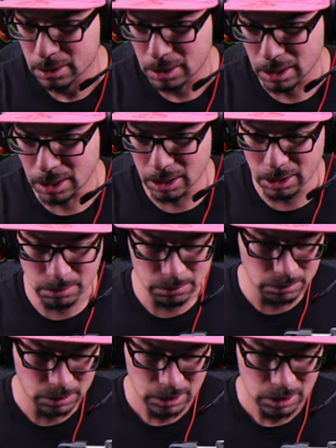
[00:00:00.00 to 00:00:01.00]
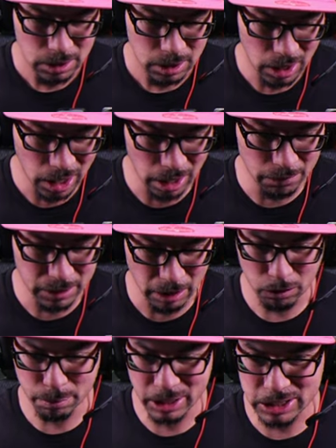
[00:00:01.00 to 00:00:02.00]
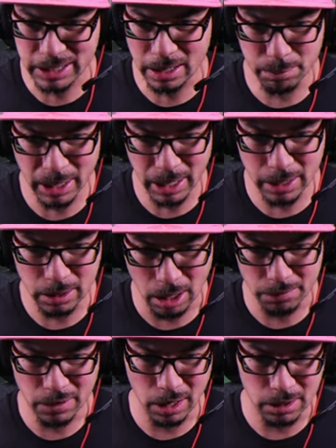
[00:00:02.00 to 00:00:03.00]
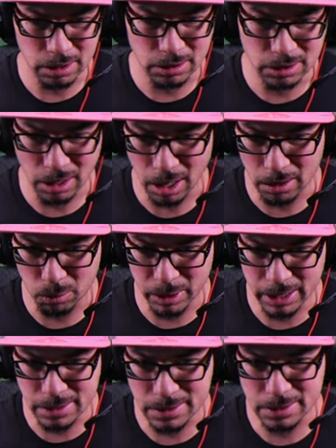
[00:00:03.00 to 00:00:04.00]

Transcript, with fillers: Um uh, I've never been shadow banned. I've gotten a lot of wins.